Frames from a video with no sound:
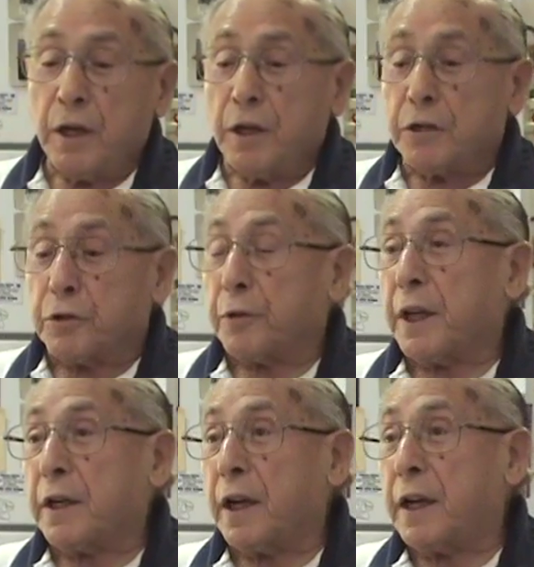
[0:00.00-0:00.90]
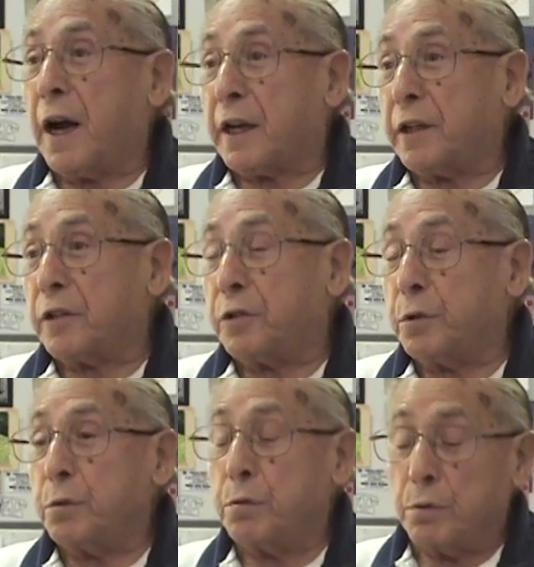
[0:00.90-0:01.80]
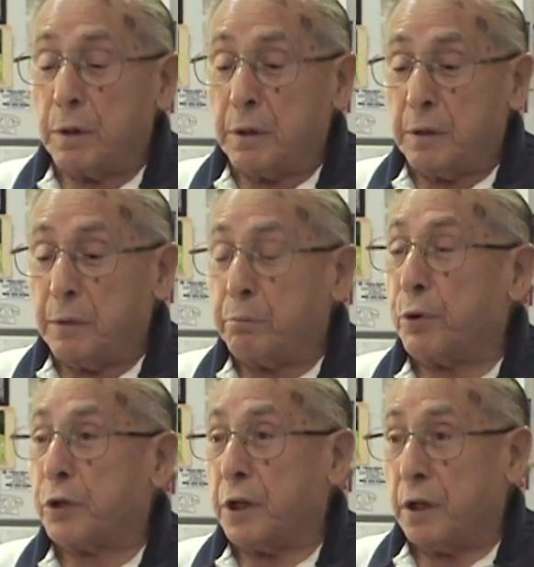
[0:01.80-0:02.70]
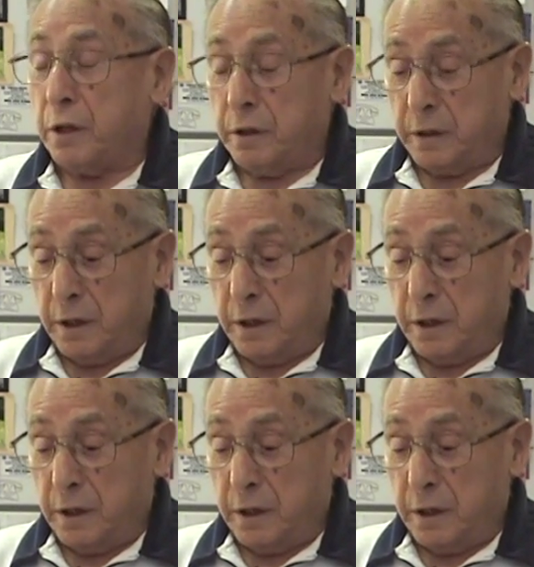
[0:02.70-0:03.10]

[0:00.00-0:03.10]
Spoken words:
So then I got into booking